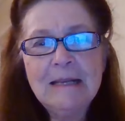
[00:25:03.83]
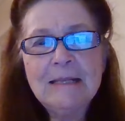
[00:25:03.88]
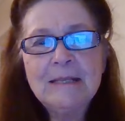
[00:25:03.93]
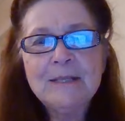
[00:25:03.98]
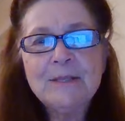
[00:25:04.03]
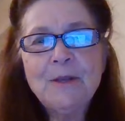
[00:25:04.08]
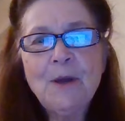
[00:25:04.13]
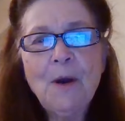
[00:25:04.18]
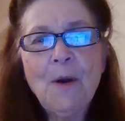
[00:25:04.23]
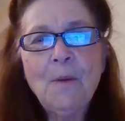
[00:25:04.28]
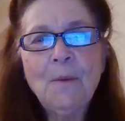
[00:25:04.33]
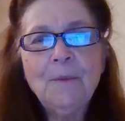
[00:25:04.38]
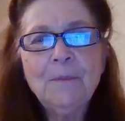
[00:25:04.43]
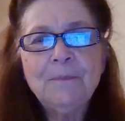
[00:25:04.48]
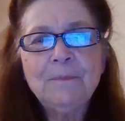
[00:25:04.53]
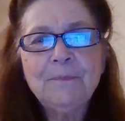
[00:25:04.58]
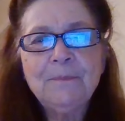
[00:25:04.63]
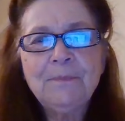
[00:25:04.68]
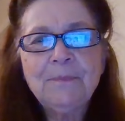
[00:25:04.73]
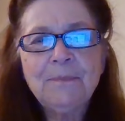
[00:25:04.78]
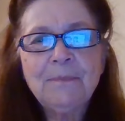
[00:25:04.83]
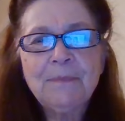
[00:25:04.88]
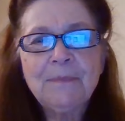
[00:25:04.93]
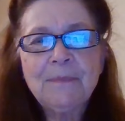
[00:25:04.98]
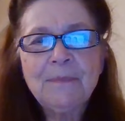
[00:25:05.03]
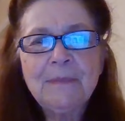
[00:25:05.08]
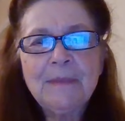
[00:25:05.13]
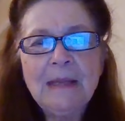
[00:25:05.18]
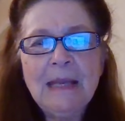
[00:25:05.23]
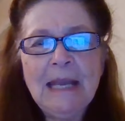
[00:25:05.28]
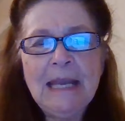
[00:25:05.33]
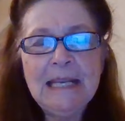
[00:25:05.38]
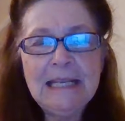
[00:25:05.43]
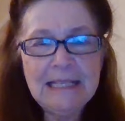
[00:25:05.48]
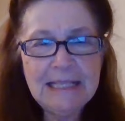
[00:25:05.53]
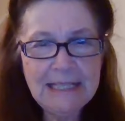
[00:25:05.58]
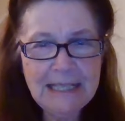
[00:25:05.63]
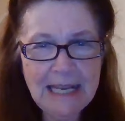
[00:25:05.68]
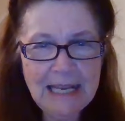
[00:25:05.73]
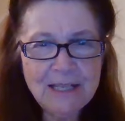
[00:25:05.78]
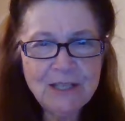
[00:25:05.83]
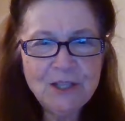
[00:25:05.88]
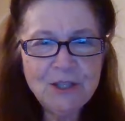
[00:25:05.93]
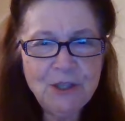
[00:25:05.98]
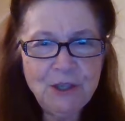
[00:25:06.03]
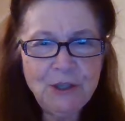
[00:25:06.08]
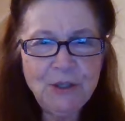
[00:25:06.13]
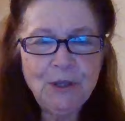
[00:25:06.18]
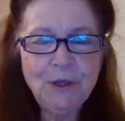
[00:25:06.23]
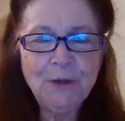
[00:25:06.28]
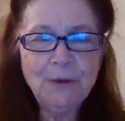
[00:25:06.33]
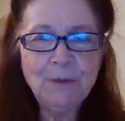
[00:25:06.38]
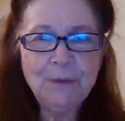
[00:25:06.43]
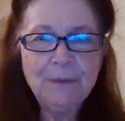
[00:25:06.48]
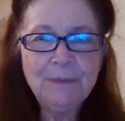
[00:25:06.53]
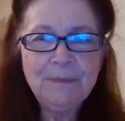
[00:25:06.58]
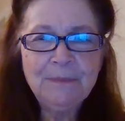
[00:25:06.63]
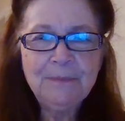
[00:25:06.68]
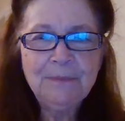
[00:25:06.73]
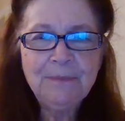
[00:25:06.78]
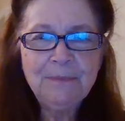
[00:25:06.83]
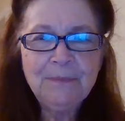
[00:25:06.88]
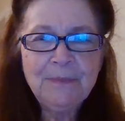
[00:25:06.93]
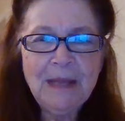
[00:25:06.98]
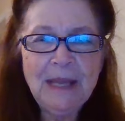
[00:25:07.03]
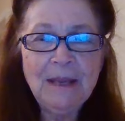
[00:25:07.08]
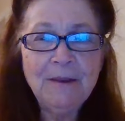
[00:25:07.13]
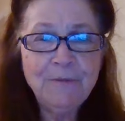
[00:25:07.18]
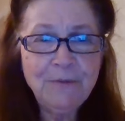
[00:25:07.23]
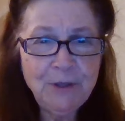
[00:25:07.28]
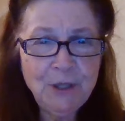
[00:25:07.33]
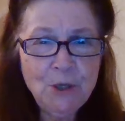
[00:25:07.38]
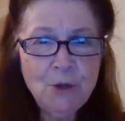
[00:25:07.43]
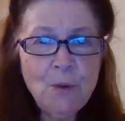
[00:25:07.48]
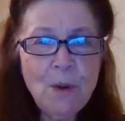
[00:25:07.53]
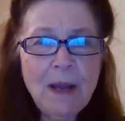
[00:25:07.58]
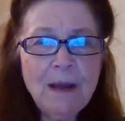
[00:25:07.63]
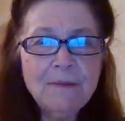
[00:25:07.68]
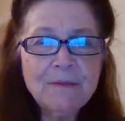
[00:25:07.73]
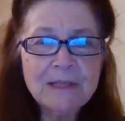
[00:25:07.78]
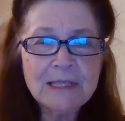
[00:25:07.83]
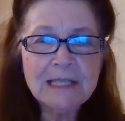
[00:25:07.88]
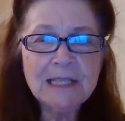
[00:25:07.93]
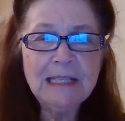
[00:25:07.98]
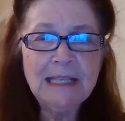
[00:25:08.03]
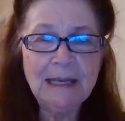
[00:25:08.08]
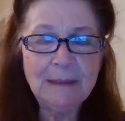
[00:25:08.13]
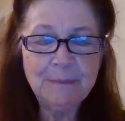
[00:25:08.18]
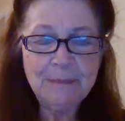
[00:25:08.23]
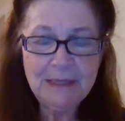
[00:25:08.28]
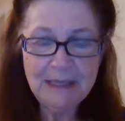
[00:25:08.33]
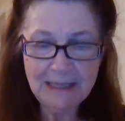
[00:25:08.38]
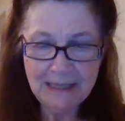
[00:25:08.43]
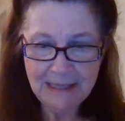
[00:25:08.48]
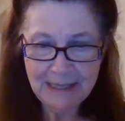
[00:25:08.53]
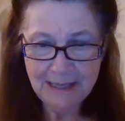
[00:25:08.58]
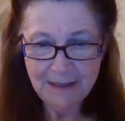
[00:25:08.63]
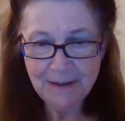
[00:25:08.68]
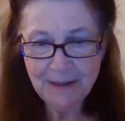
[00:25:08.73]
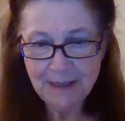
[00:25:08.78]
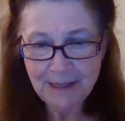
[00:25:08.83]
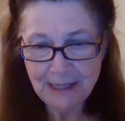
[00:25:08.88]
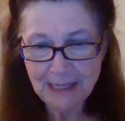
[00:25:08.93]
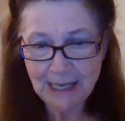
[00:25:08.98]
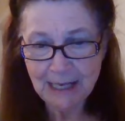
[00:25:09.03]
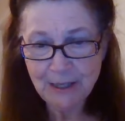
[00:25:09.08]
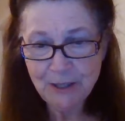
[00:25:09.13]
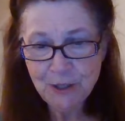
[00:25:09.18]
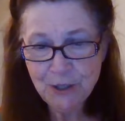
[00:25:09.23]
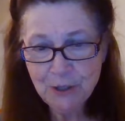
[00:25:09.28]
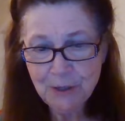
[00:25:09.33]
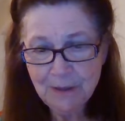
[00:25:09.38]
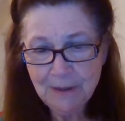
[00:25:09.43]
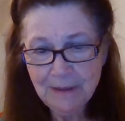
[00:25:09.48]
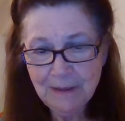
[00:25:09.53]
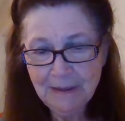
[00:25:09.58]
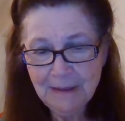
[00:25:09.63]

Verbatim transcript: So, he says to you, if you have slipped into the ditch,